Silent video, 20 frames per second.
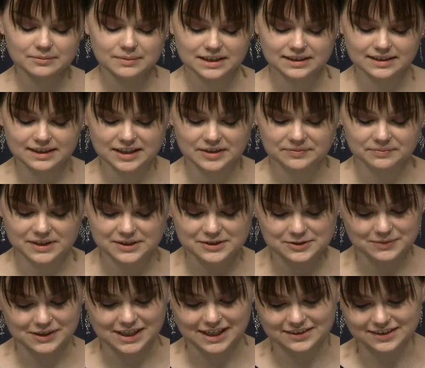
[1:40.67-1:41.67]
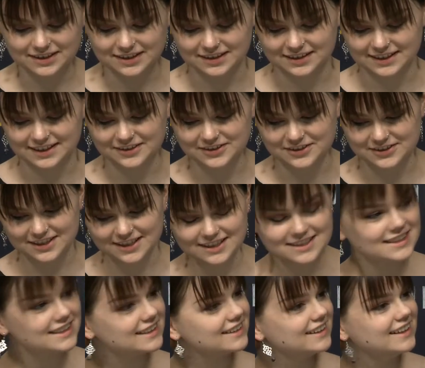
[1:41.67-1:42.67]
I am a student.
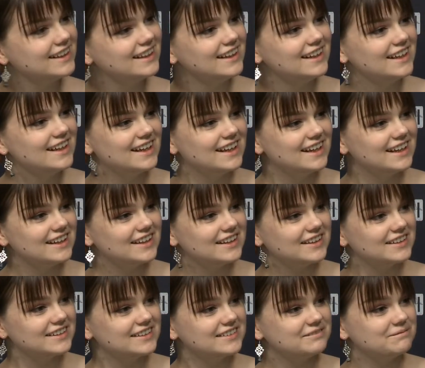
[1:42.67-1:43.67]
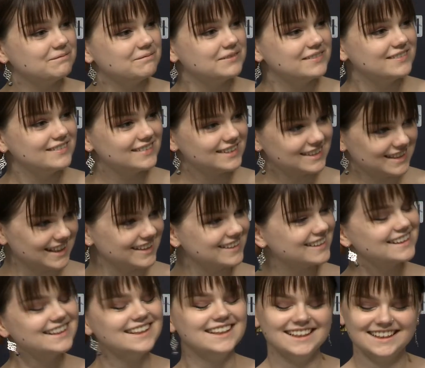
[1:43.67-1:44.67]
I'll speak
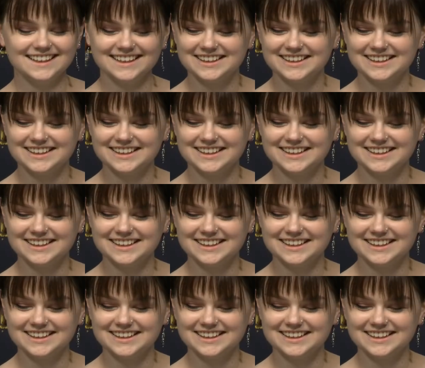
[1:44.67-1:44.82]
Russian.